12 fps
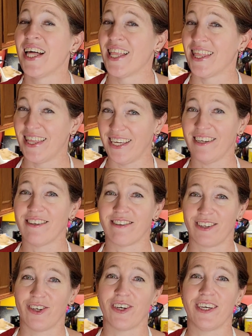these
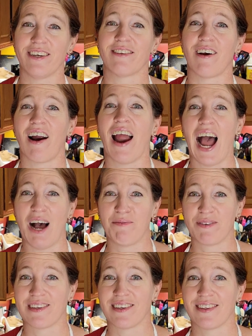cookies are
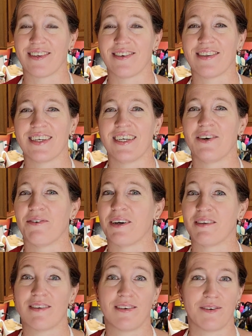absolutely
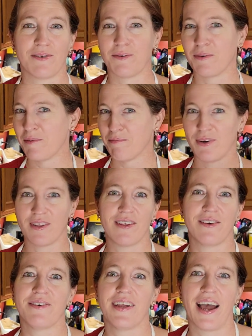going to put
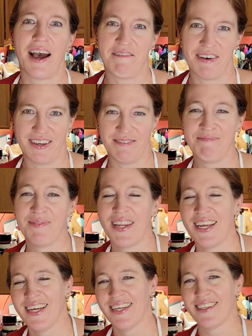you in heaven.
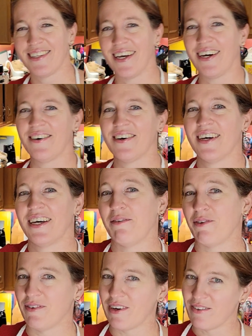So if
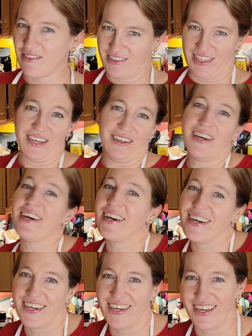you don't, then
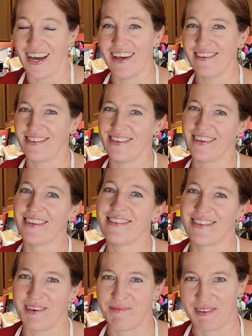I guess you can
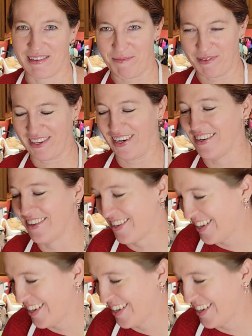skip this episode.